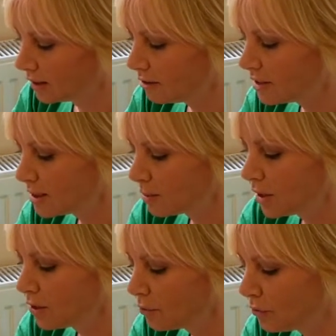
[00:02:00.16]
there is some
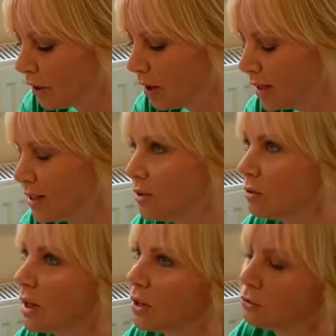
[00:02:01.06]
kind of, it's
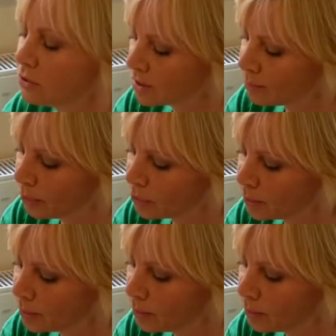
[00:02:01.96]
not kind of disappointment,